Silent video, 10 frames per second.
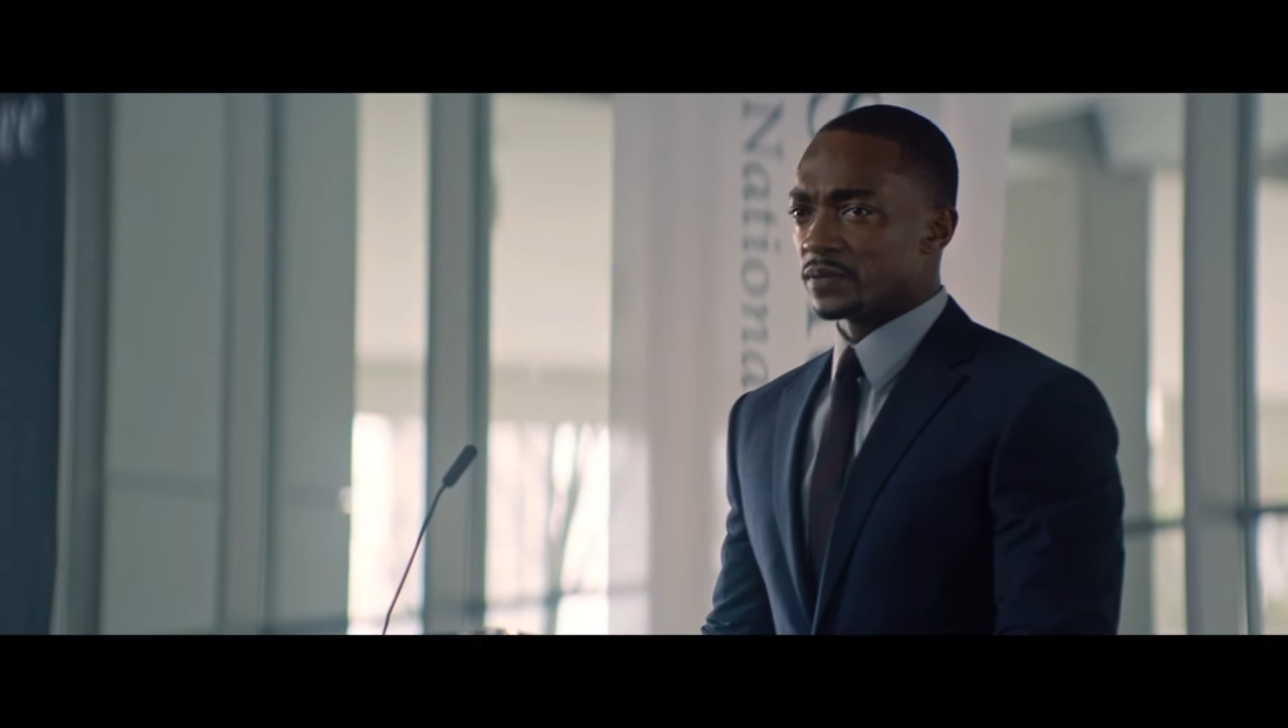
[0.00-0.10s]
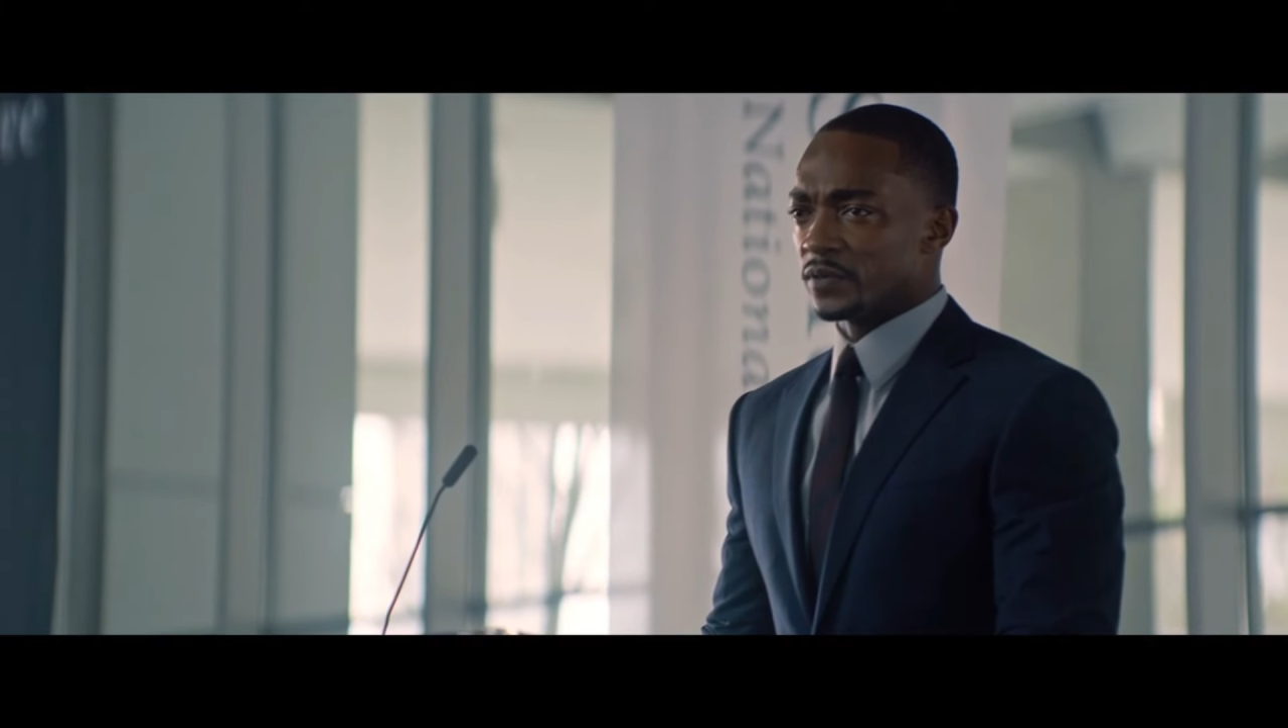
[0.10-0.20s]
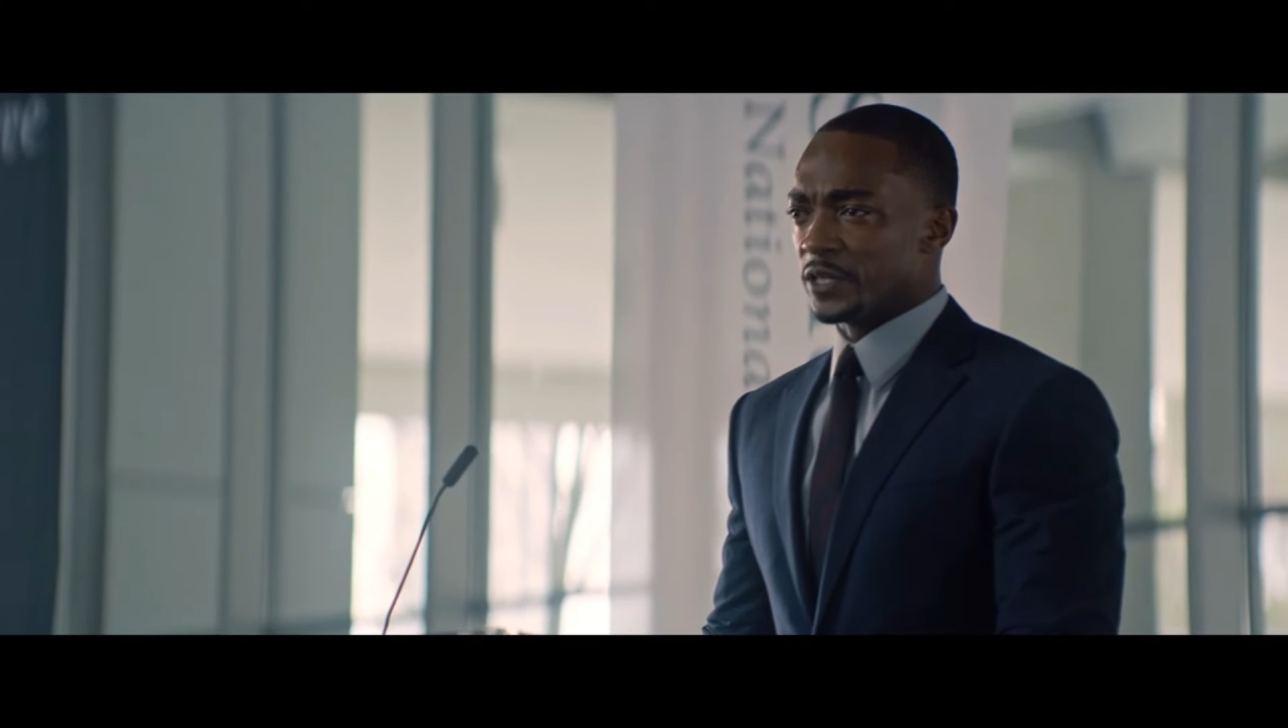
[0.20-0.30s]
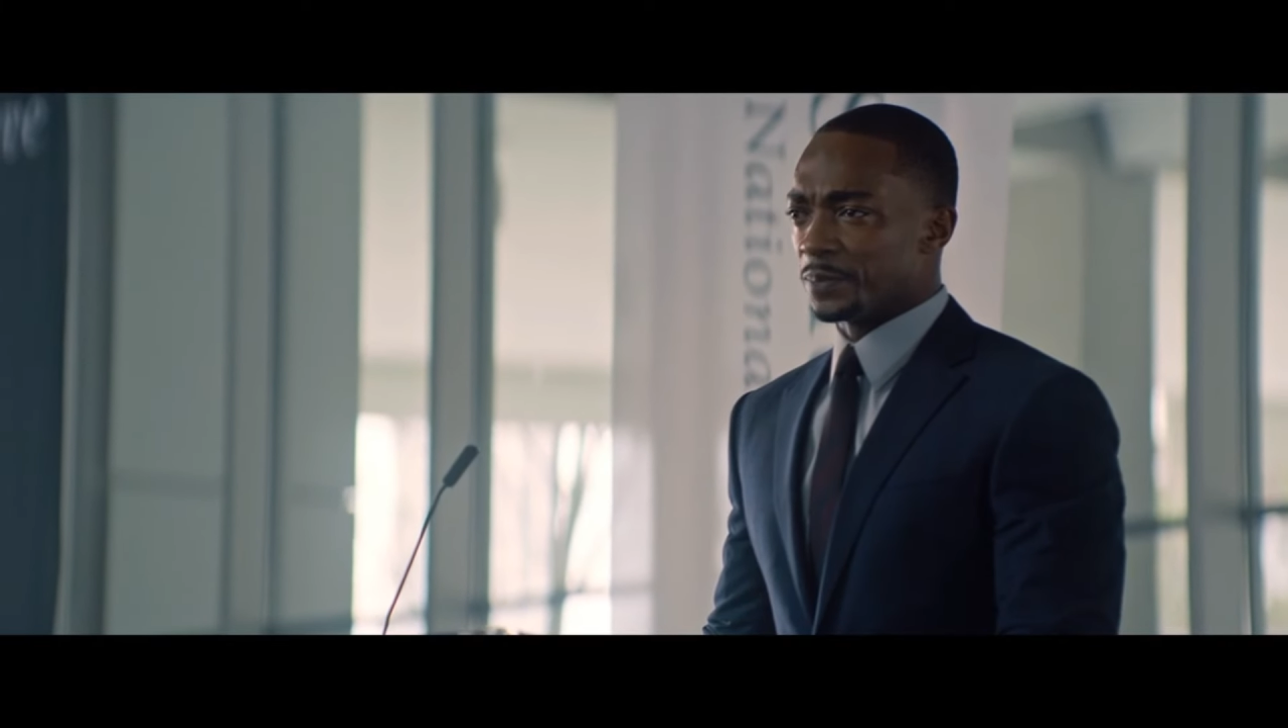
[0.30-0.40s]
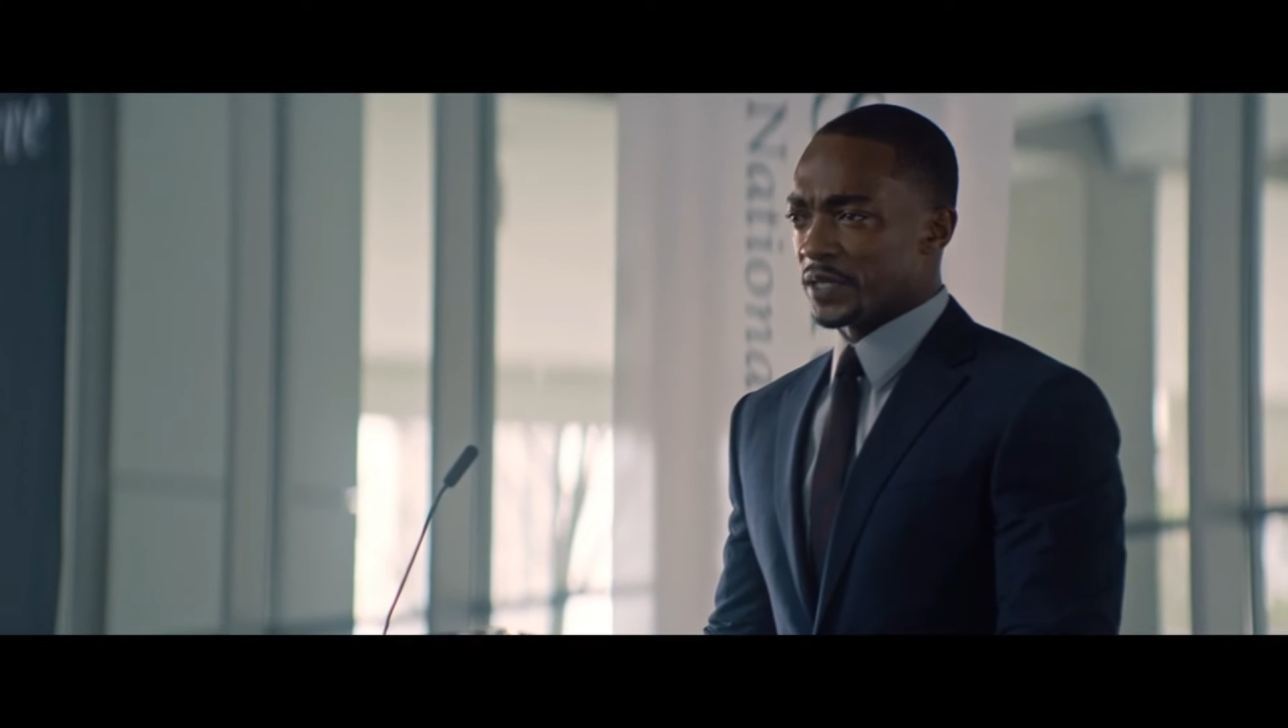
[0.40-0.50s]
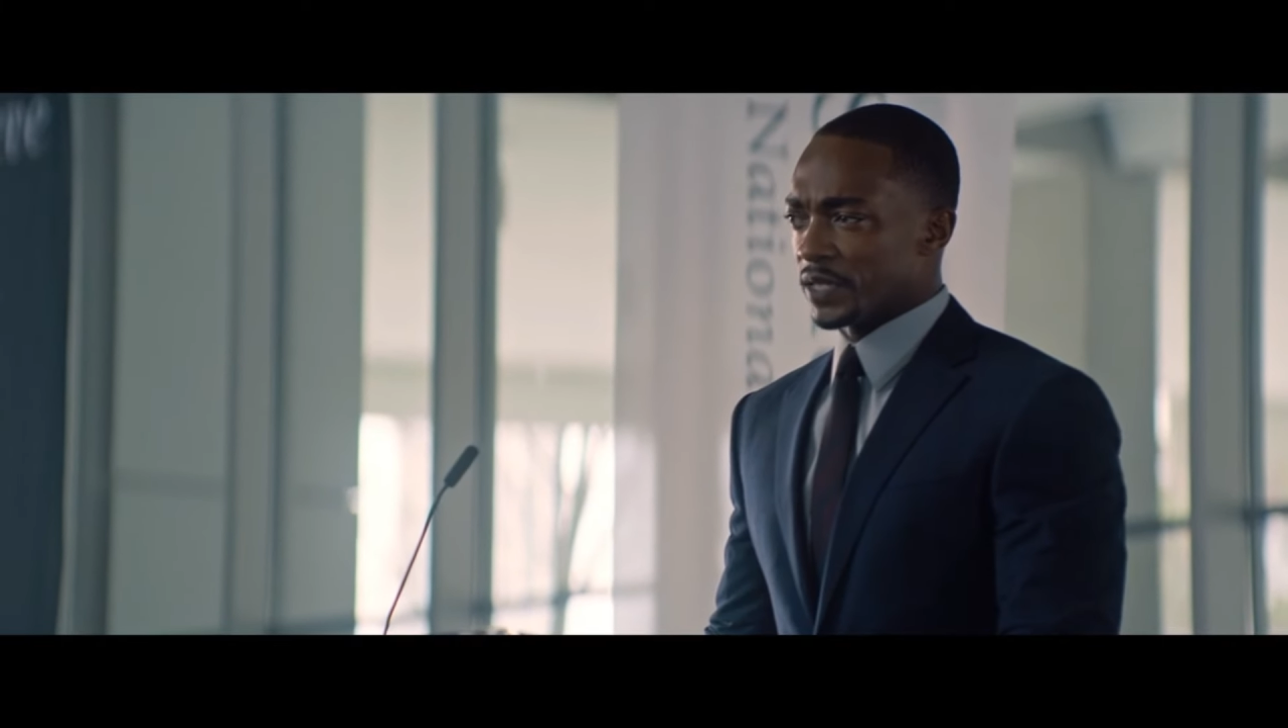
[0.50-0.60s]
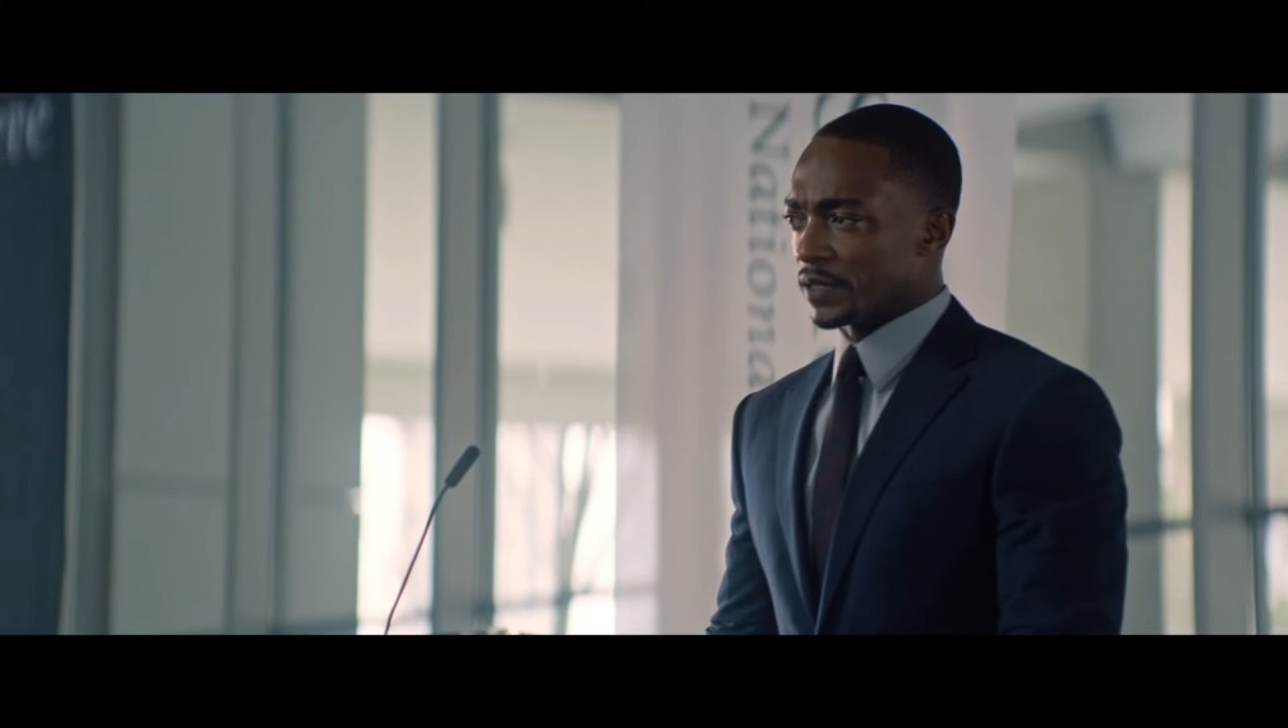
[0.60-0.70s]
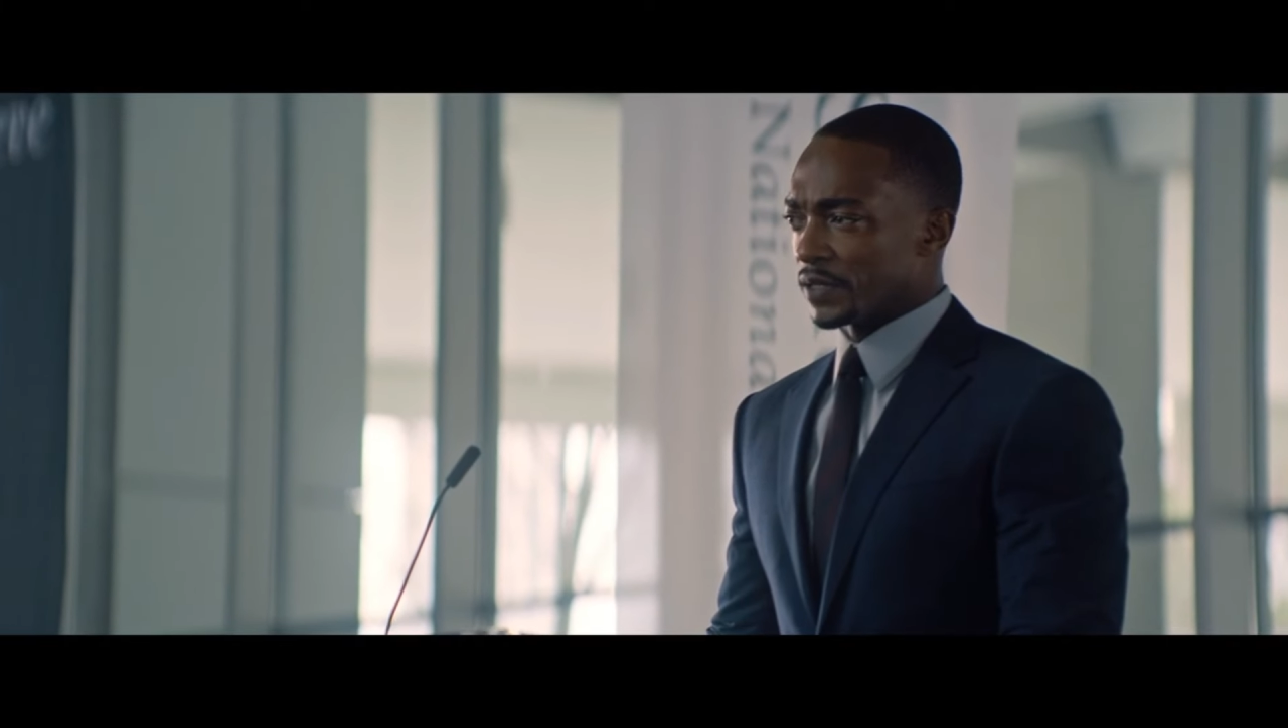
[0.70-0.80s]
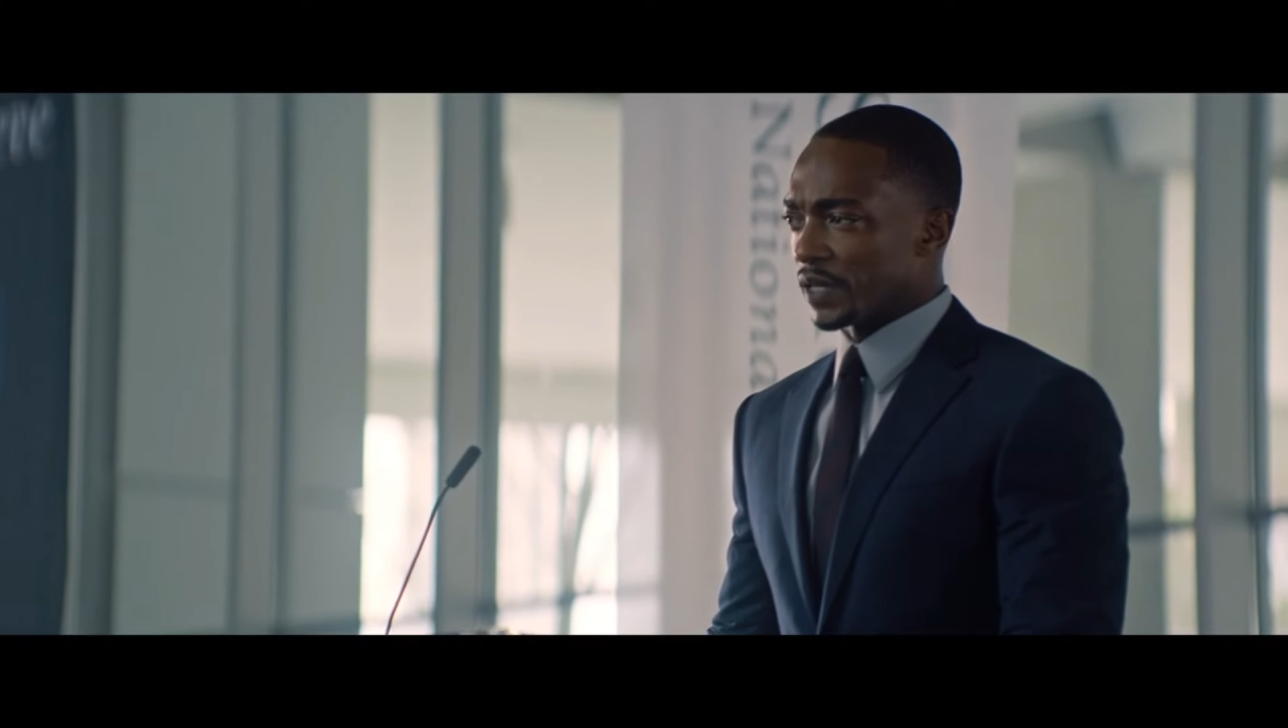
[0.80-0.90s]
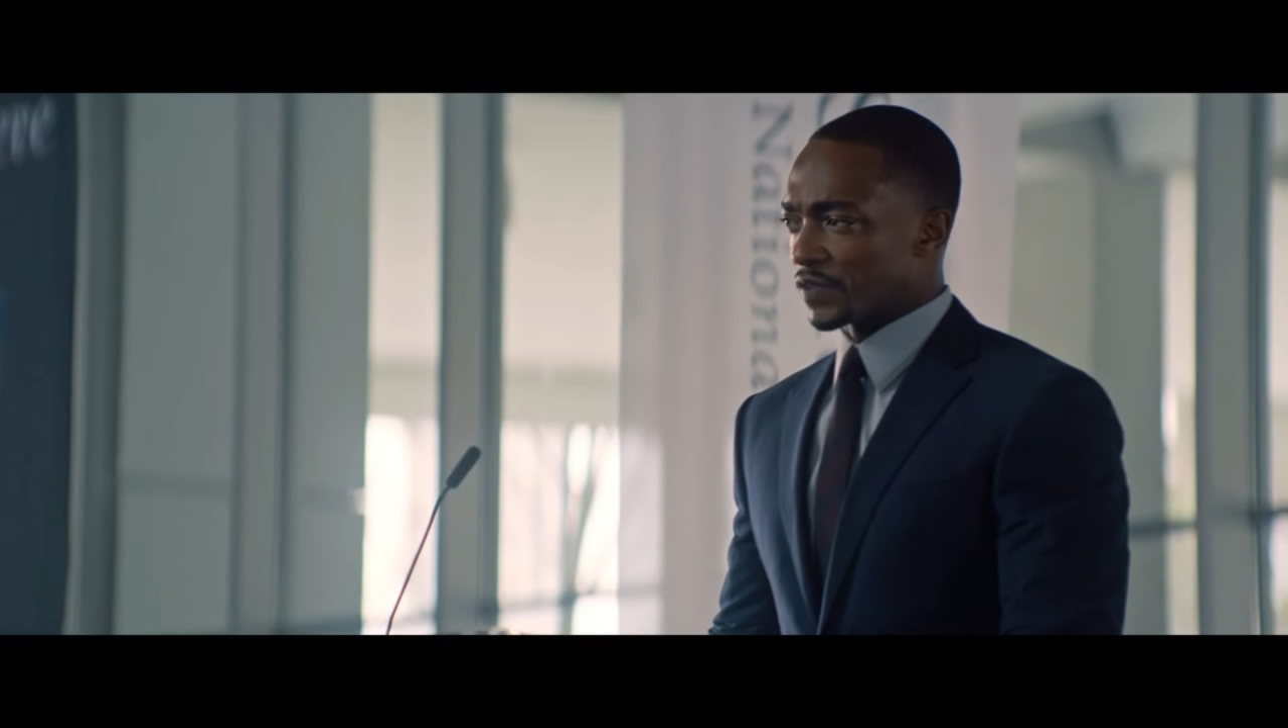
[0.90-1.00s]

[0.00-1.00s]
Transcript: reappeared